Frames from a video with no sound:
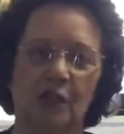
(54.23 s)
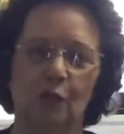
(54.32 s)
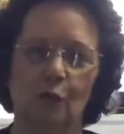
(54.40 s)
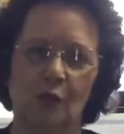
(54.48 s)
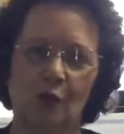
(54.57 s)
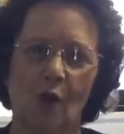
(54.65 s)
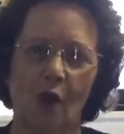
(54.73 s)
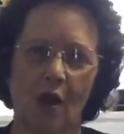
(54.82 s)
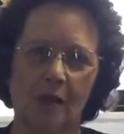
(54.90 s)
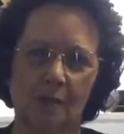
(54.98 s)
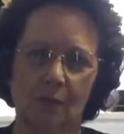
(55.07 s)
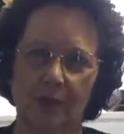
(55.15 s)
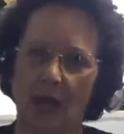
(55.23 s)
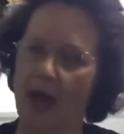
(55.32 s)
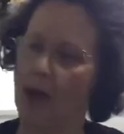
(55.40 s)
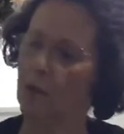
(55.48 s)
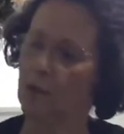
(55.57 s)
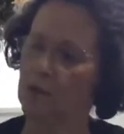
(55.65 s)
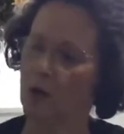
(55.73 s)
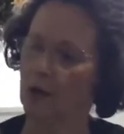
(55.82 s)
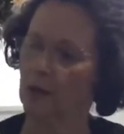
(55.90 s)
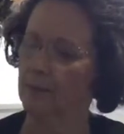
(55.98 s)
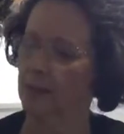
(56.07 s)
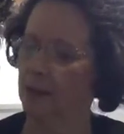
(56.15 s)
cute socks with owls on
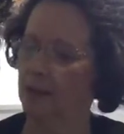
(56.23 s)
them.